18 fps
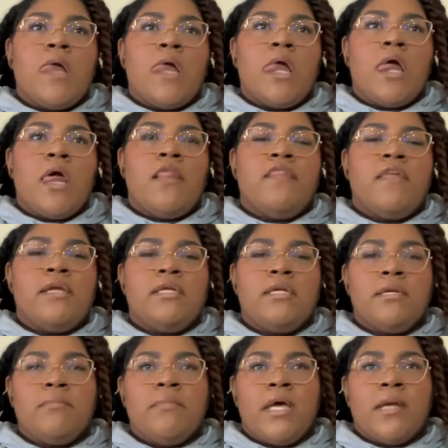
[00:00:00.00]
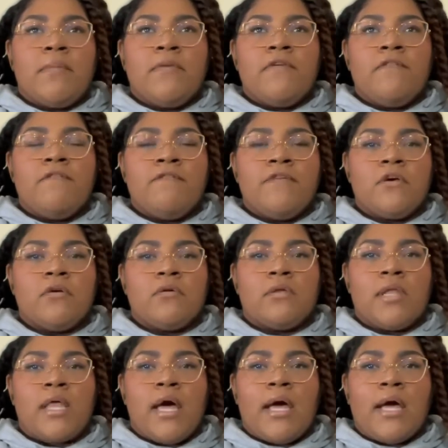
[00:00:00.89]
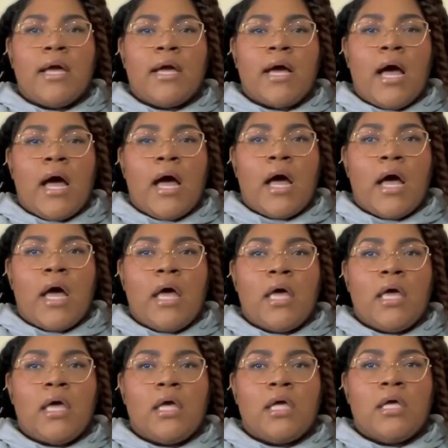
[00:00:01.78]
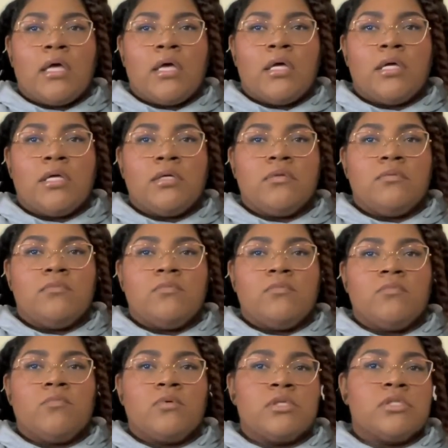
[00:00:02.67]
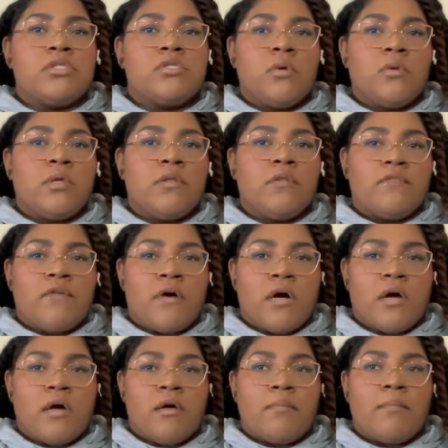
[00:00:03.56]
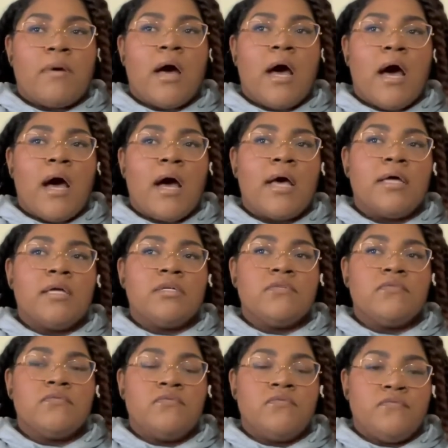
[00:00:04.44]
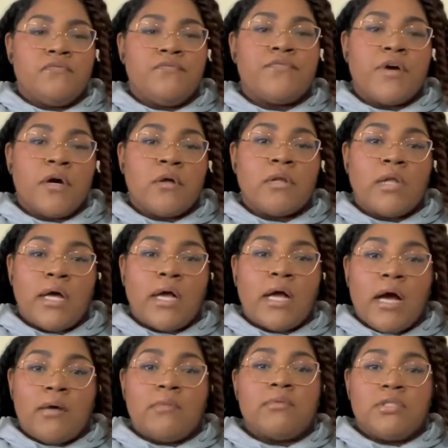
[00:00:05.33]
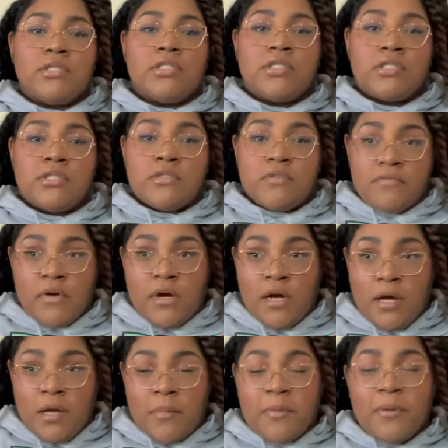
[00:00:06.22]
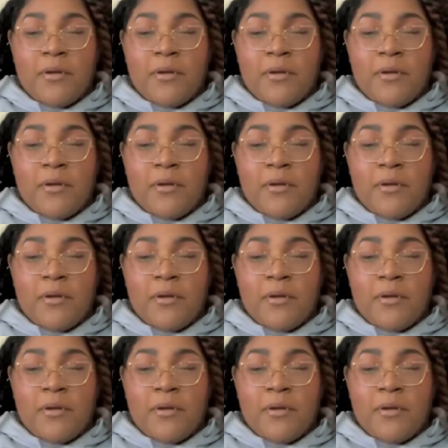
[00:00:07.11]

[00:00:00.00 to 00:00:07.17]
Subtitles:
They didn't make me feel like I was solely the fuck up. I felt like I was just the fuck up.